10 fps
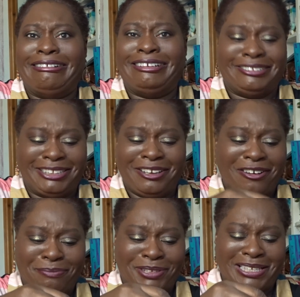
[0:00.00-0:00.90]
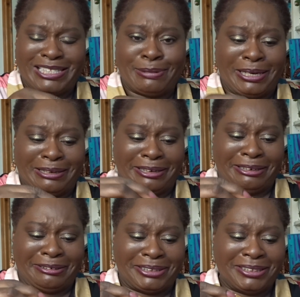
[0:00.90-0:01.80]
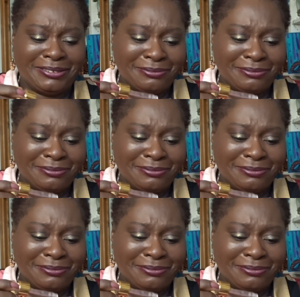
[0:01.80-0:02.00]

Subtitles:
Because it can't be this smelling like curry.